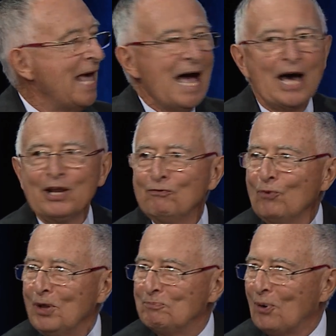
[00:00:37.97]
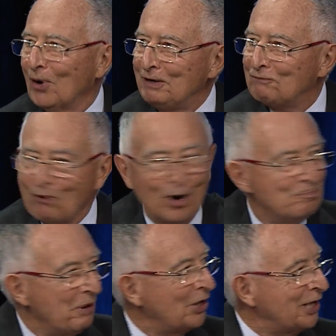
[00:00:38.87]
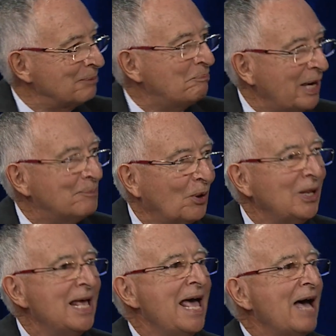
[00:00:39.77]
out of 1.4 billion people